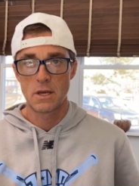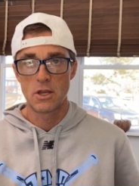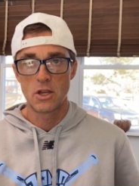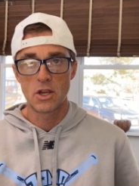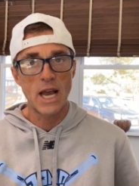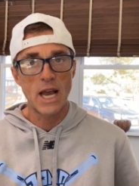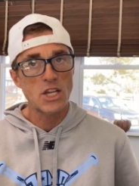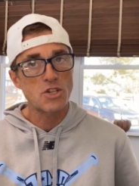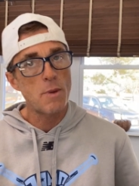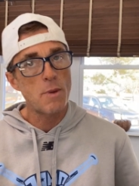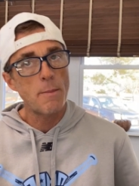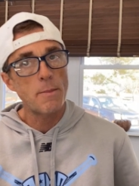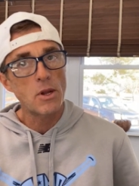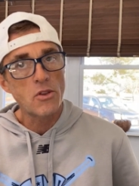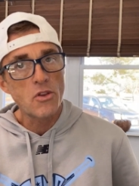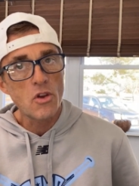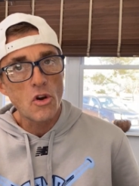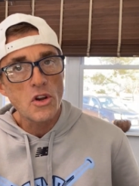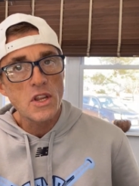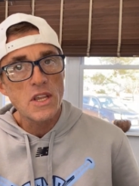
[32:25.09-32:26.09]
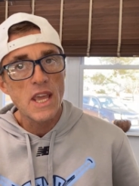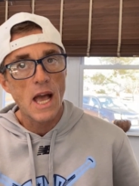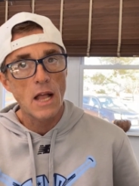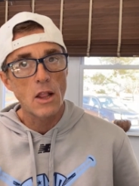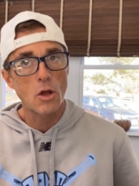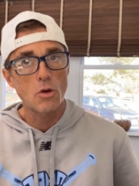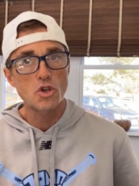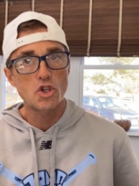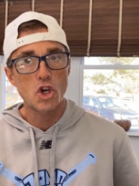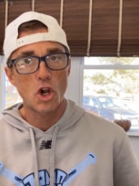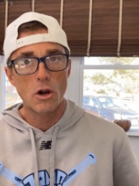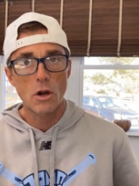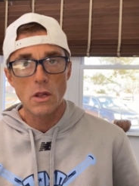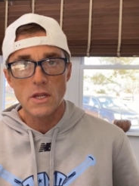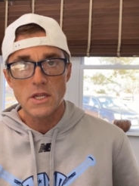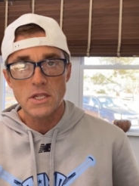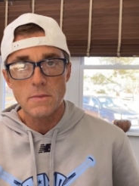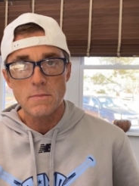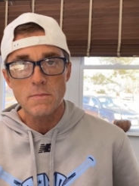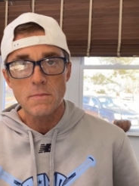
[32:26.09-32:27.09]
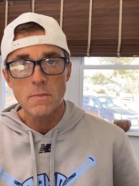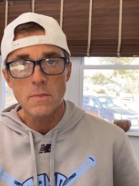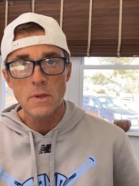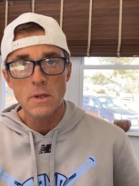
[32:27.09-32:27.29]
You guys remember the term yellow journalism?